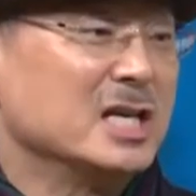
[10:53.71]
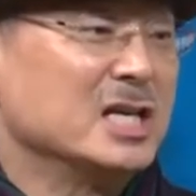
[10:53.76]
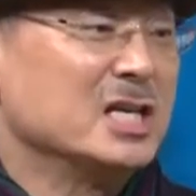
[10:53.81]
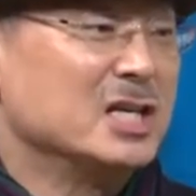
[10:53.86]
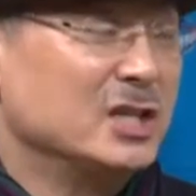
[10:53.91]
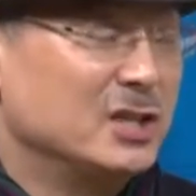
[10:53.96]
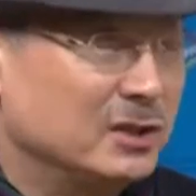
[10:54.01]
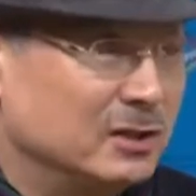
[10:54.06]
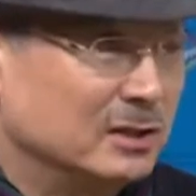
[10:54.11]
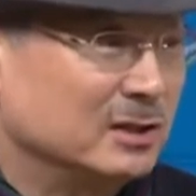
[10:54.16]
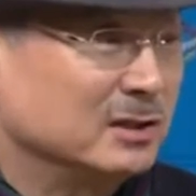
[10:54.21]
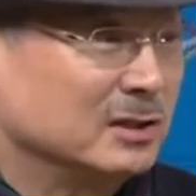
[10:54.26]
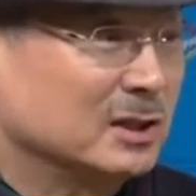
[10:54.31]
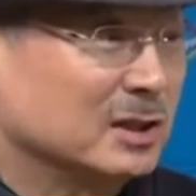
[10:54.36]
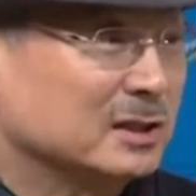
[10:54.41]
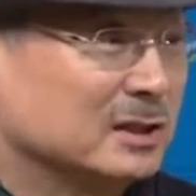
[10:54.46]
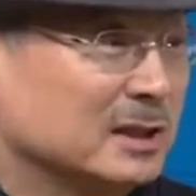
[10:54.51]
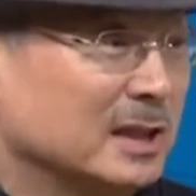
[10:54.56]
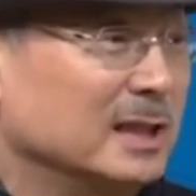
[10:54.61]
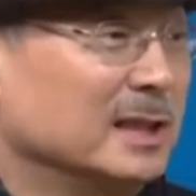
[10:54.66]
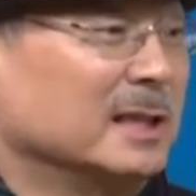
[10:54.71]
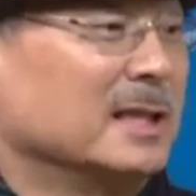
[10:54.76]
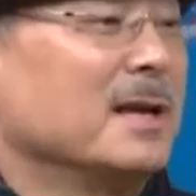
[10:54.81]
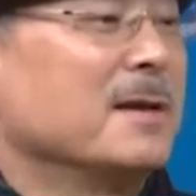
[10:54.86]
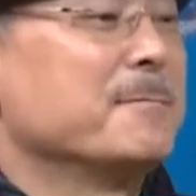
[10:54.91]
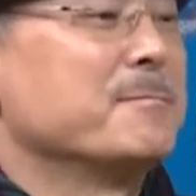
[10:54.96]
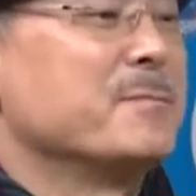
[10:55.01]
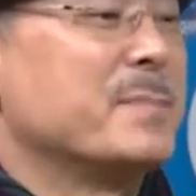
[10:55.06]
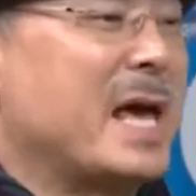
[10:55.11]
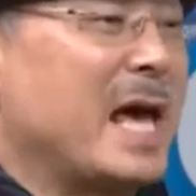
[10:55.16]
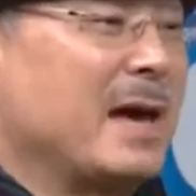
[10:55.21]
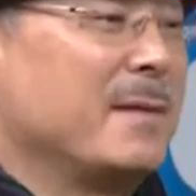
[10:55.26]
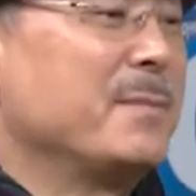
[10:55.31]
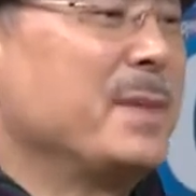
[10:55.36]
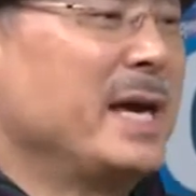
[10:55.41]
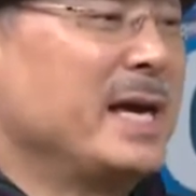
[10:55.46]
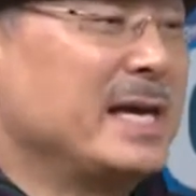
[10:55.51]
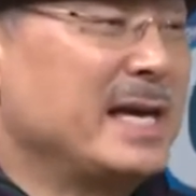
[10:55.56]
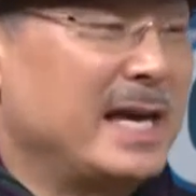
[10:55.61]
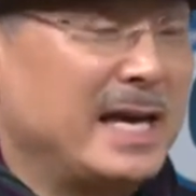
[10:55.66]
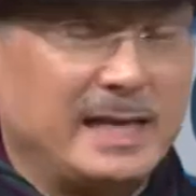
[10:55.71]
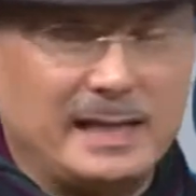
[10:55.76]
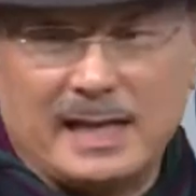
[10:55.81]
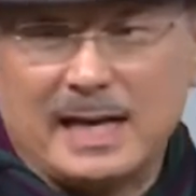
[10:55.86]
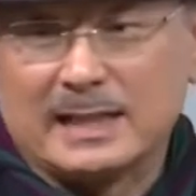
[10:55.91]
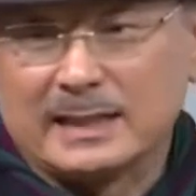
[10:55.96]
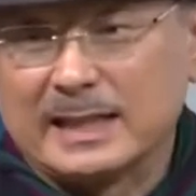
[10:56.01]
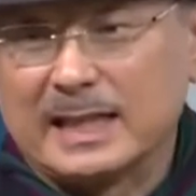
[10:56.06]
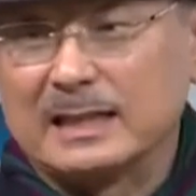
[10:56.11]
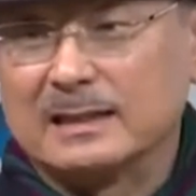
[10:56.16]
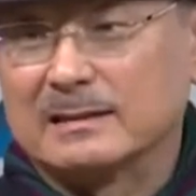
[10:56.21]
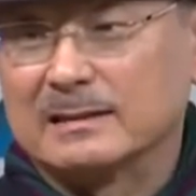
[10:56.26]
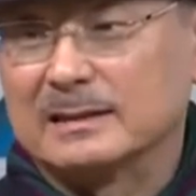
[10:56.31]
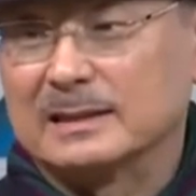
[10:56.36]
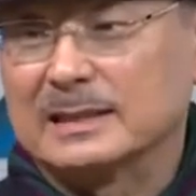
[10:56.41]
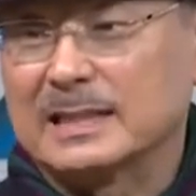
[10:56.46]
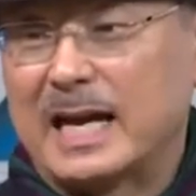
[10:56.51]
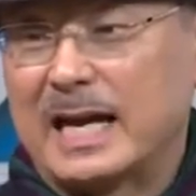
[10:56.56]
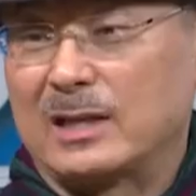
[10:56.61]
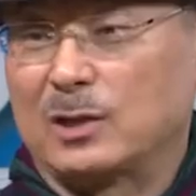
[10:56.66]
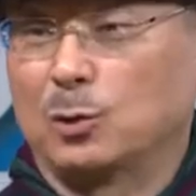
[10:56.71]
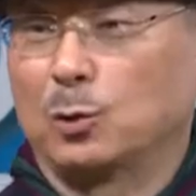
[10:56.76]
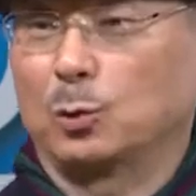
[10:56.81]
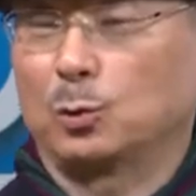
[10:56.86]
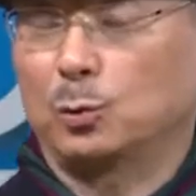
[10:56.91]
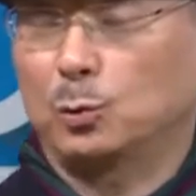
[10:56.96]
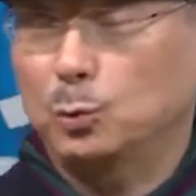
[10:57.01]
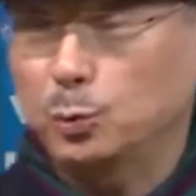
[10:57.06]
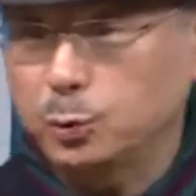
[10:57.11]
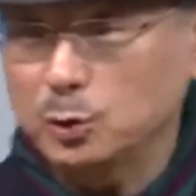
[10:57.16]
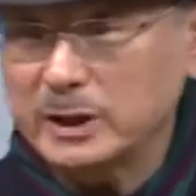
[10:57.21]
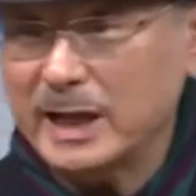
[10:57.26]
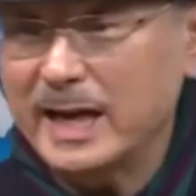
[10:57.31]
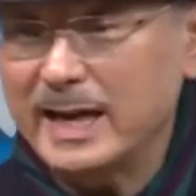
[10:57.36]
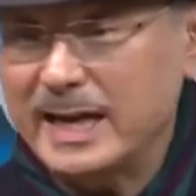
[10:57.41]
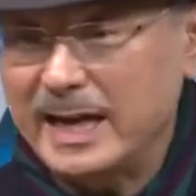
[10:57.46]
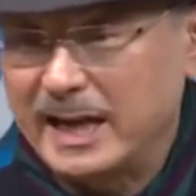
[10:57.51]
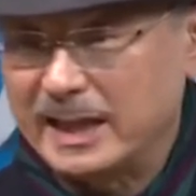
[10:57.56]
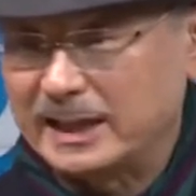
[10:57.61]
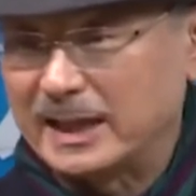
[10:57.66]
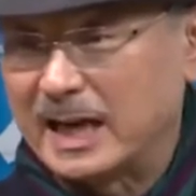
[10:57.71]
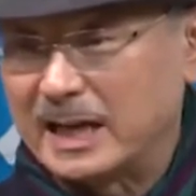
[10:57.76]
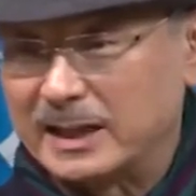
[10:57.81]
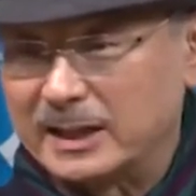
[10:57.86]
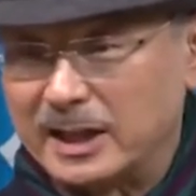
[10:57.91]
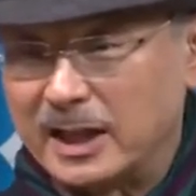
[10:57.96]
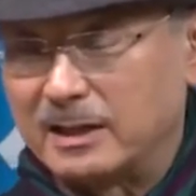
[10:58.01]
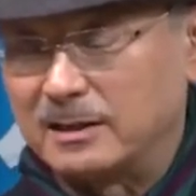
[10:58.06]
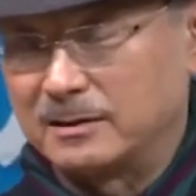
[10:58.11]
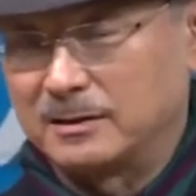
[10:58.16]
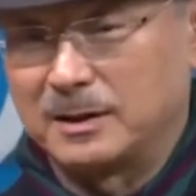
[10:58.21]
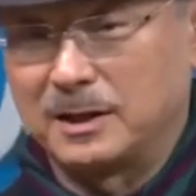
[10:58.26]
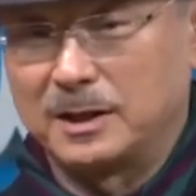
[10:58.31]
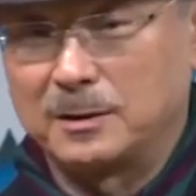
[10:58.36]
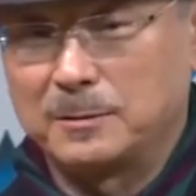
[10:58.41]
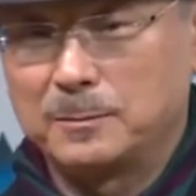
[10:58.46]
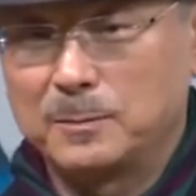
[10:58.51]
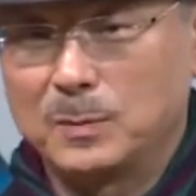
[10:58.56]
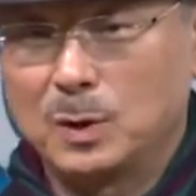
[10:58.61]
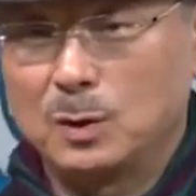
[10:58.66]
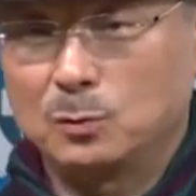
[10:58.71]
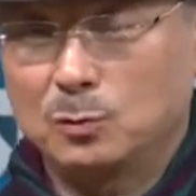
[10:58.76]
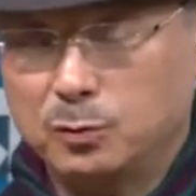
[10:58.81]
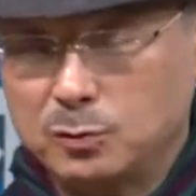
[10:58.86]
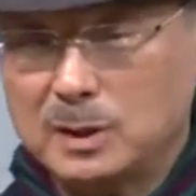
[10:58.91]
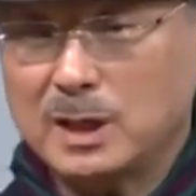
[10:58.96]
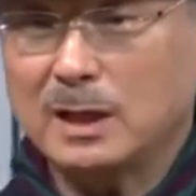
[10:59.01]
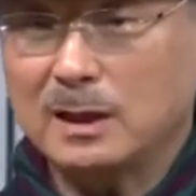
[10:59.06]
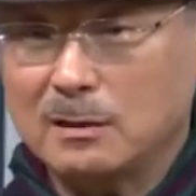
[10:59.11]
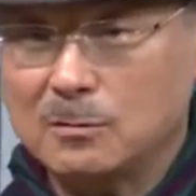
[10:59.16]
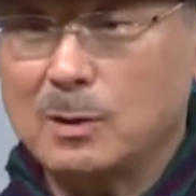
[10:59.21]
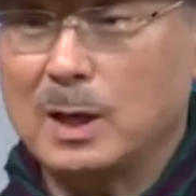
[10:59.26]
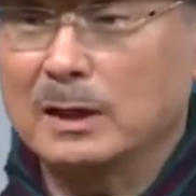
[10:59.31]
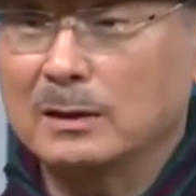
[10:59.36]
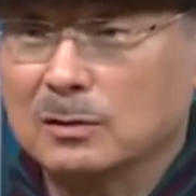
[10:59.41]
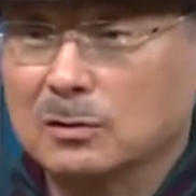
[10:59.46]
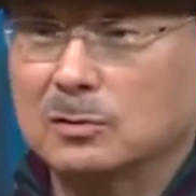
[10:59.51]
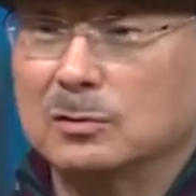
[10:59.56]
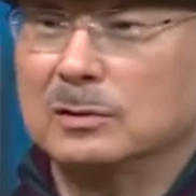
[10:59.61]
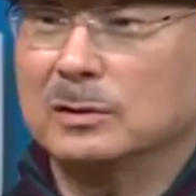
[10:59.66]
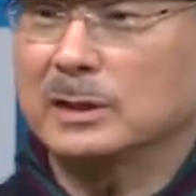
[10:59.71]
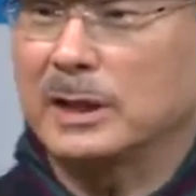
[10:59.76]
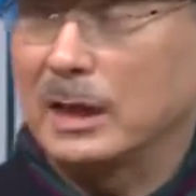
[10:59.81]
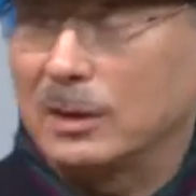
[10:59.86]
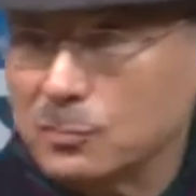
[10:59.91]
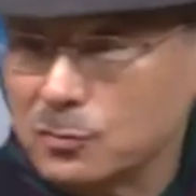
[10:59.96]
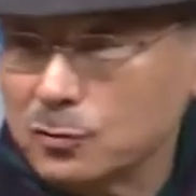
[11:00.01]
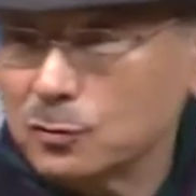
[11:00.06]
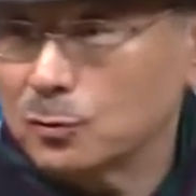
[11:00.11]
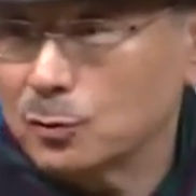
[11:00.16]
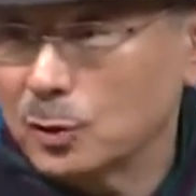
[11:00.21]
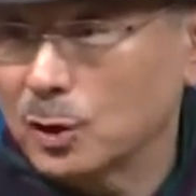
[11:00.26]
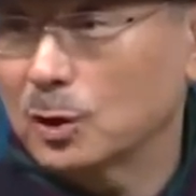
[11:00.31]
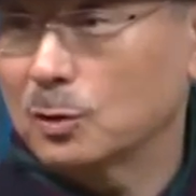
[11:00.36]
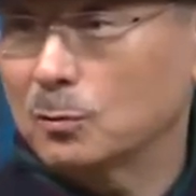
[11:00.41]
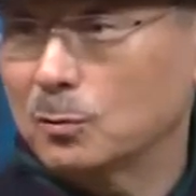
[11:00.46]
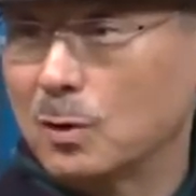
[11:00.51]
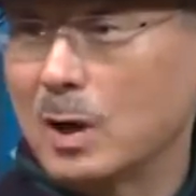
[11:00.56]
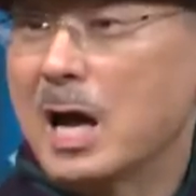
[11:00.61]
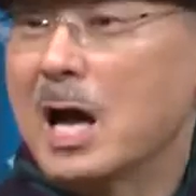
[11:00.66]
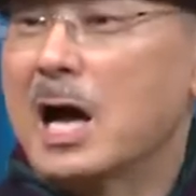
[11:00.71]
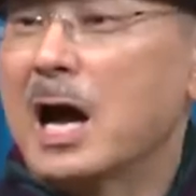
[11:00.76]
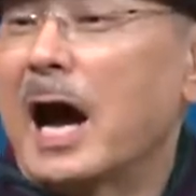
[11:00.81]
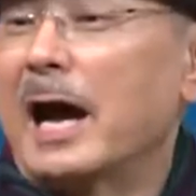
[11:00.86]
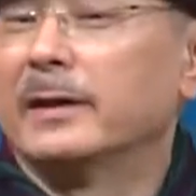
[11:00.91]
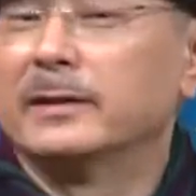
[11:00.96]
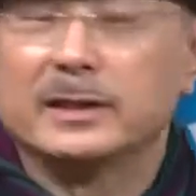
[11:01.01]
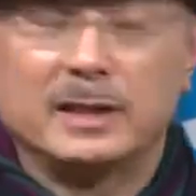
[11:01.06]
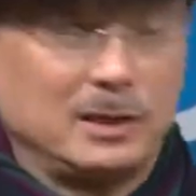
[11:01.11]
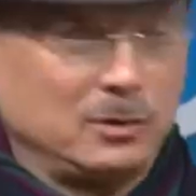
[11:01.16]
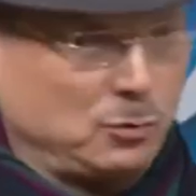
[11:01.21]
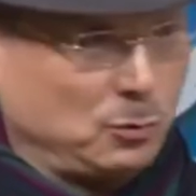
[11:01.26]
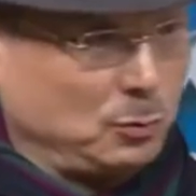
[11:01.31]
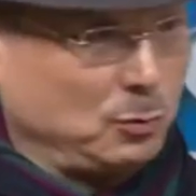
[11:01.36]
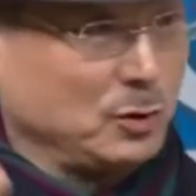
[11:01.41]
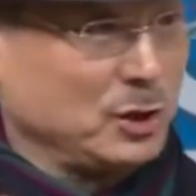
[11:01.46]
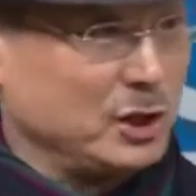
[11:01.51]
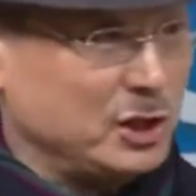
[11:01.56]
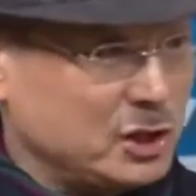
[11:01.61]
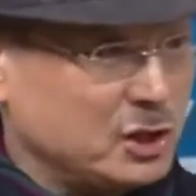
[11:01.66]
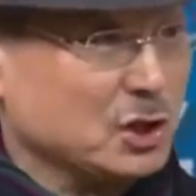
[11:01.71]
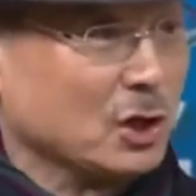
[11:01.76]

Thus, this is classified as an investment and not as sales, because you are purchasing things that might or might not have a